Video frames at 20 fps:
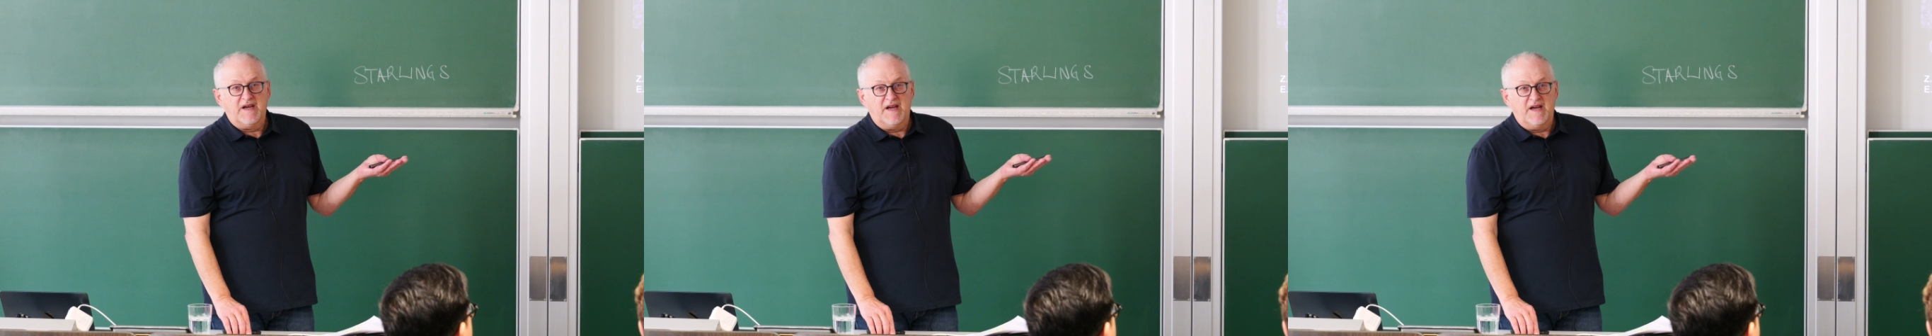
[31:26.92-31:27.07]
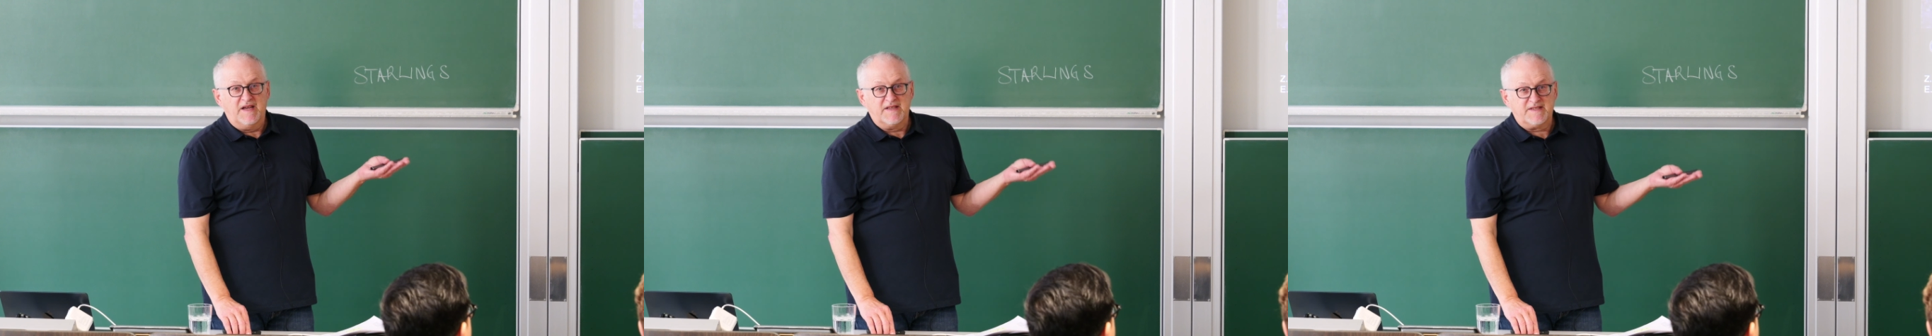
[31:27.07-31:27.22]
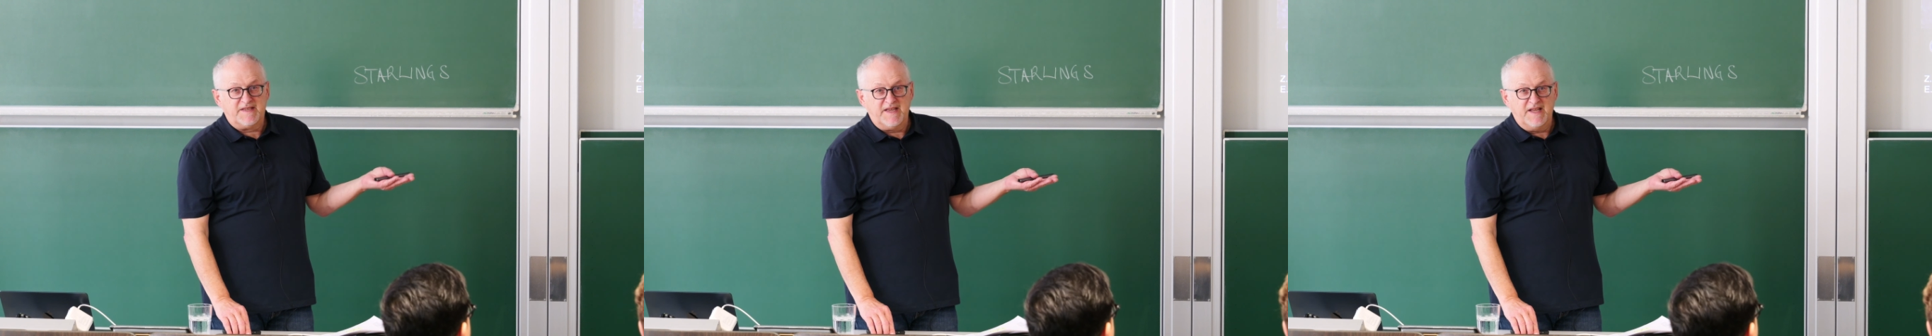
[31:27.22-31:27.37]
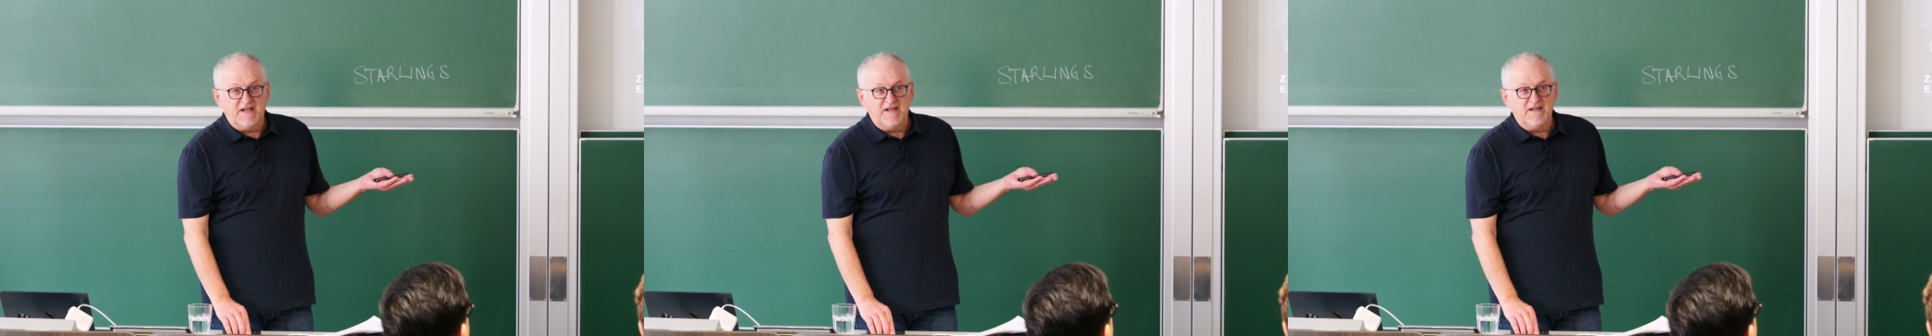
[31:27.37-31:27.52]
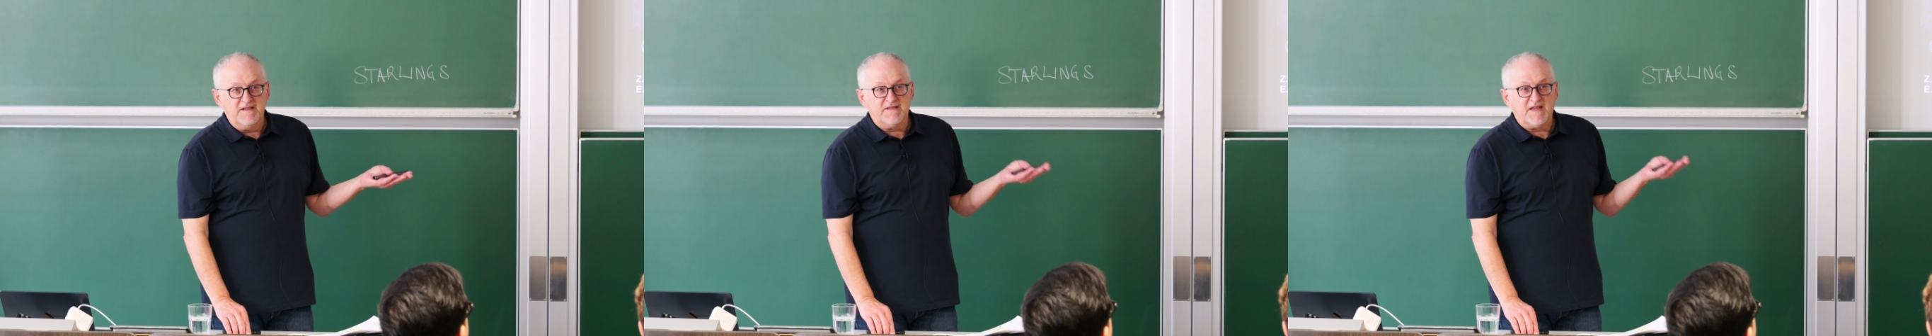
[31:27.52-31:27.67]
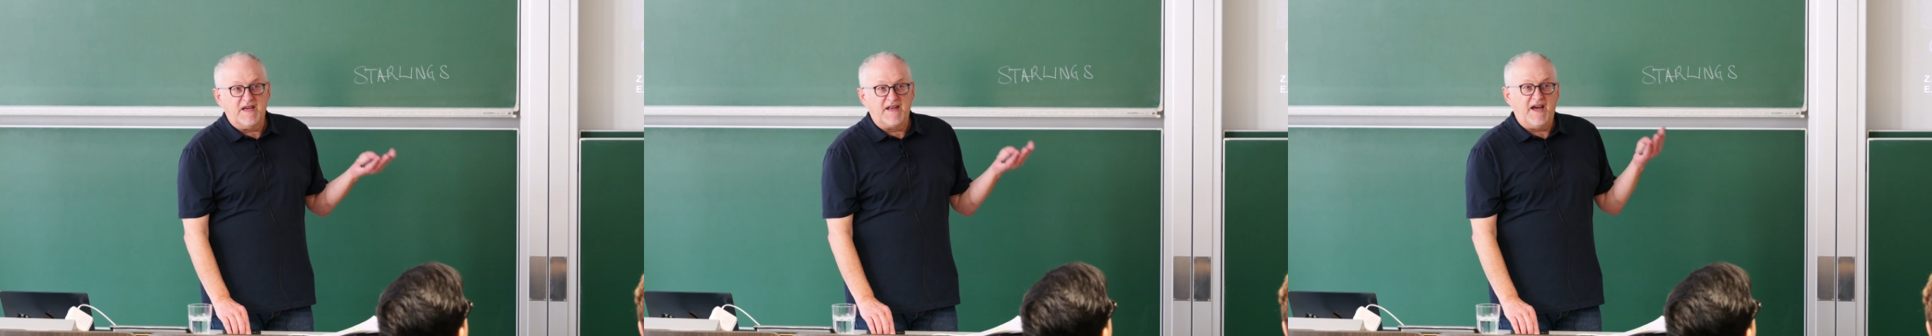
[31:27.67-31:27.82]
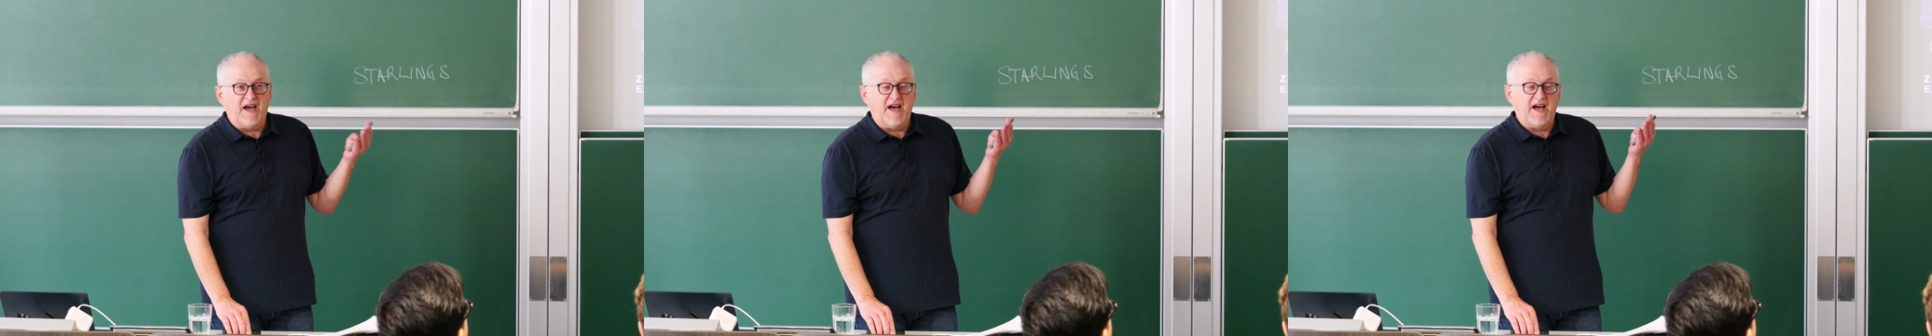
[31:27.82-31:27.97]
A cell
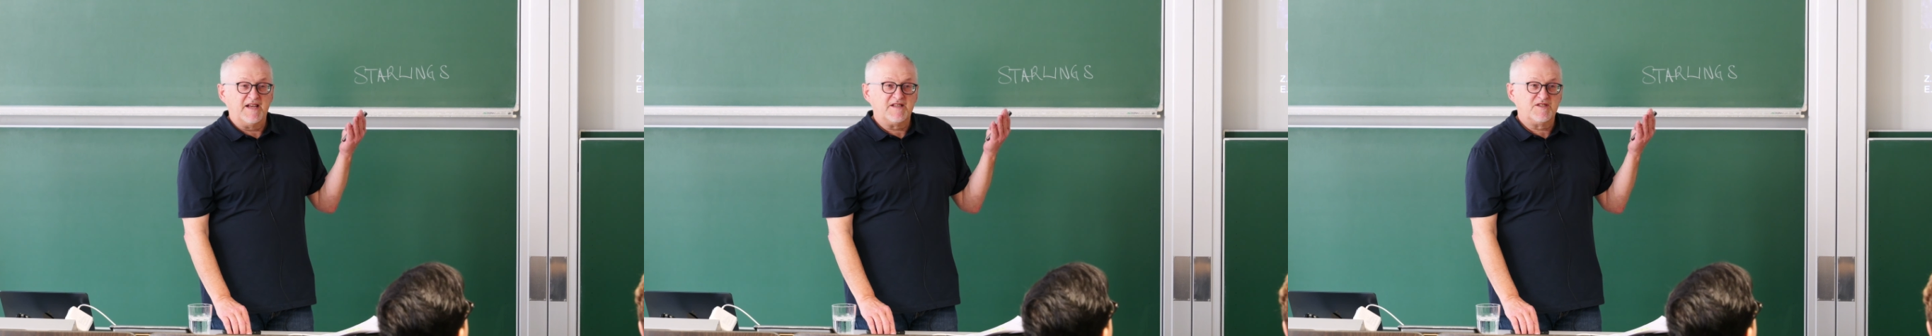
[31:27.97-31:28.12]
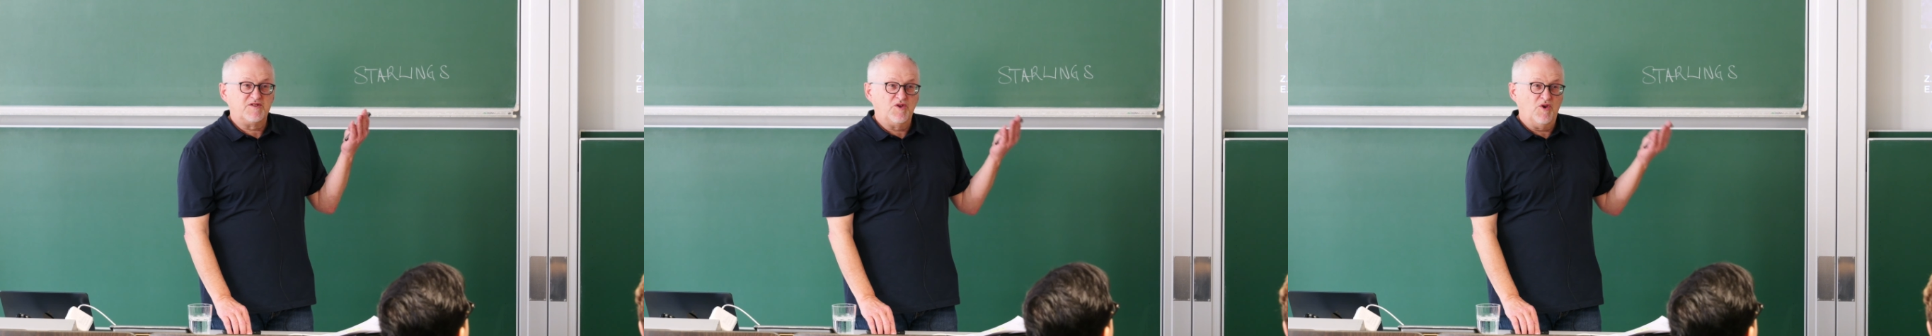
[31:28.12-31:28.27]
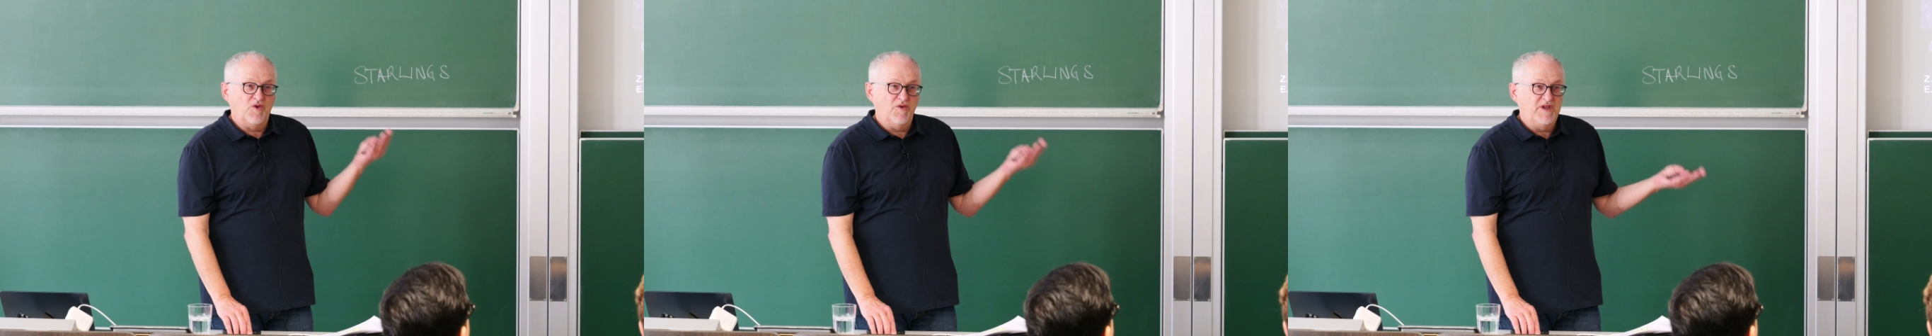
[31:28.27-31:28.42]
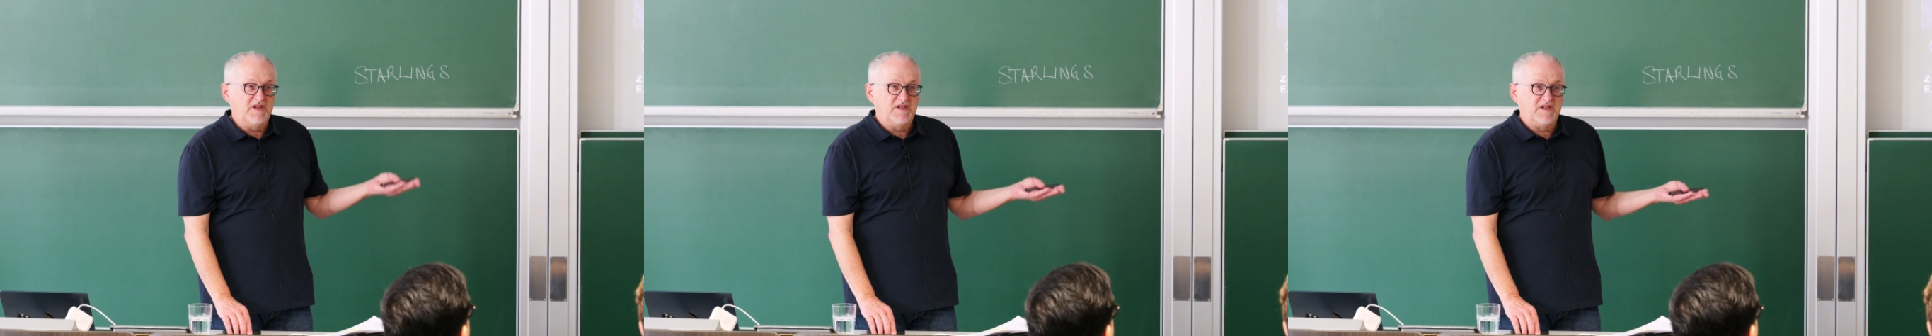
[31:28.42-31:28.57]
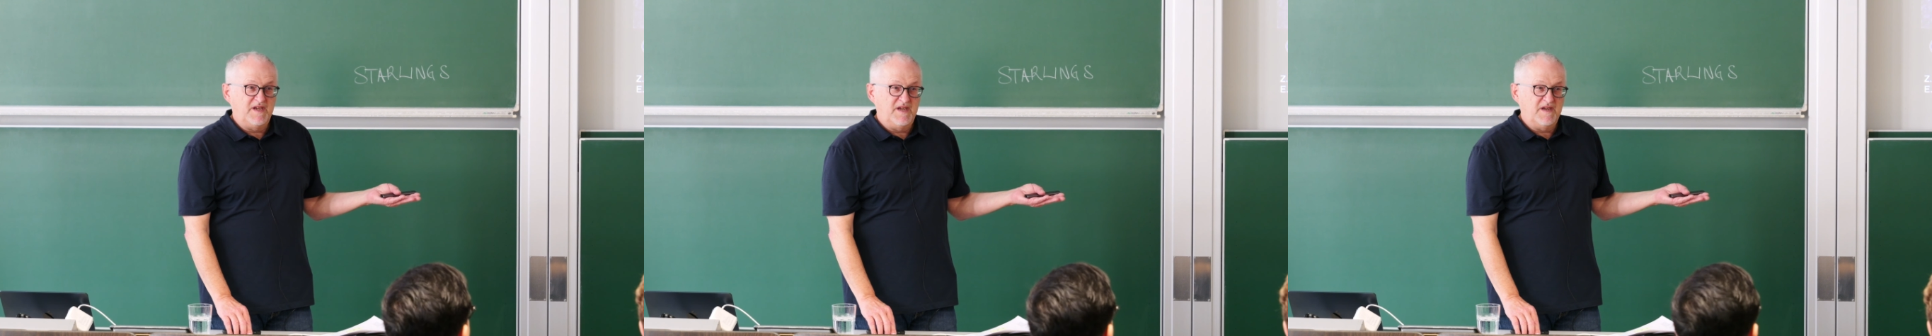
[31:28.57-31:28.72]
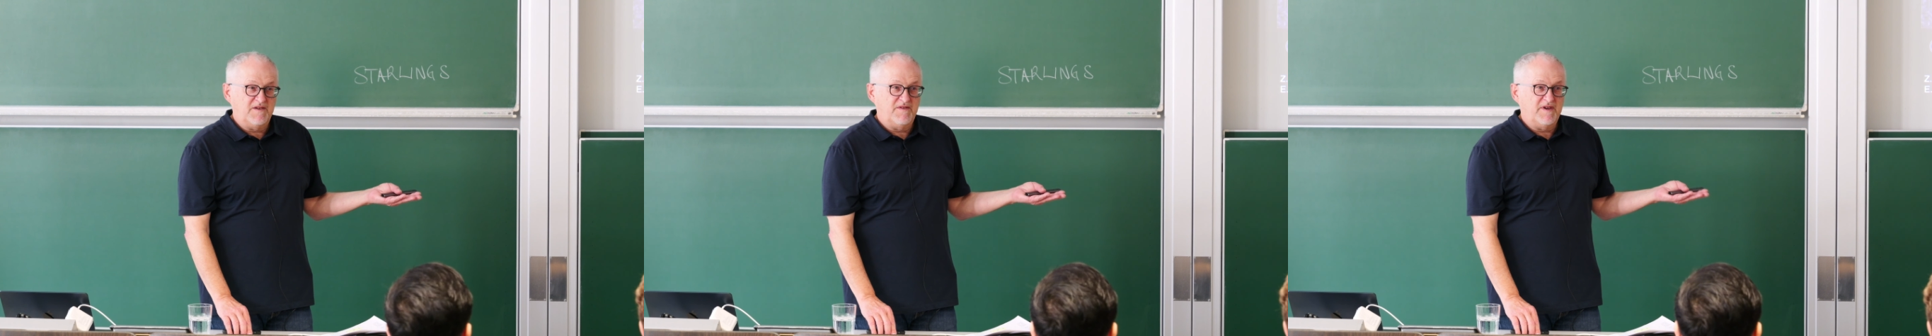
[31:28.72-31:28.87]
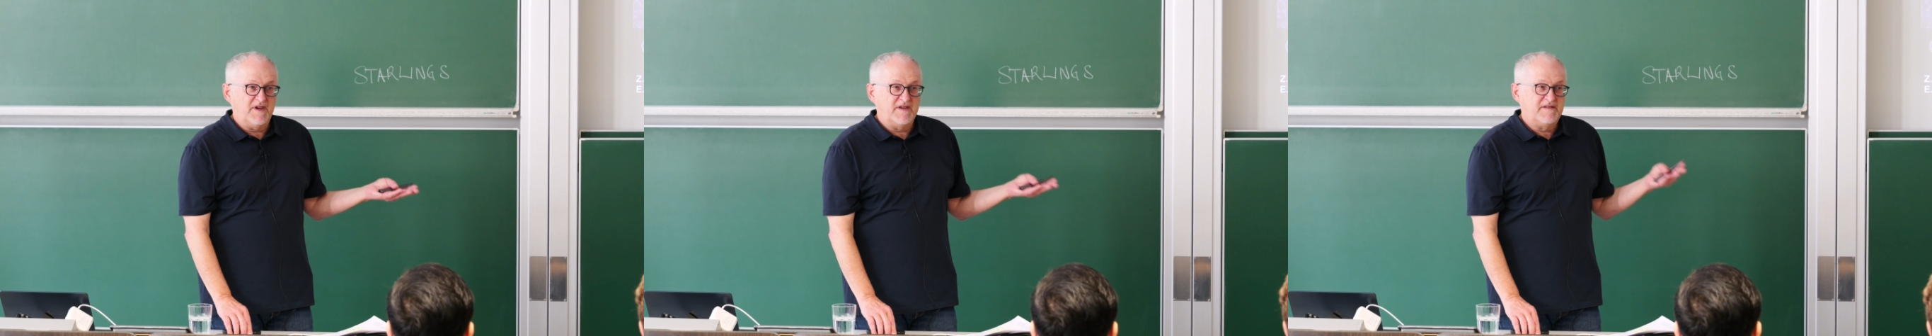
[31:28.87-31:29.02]
that has no interior,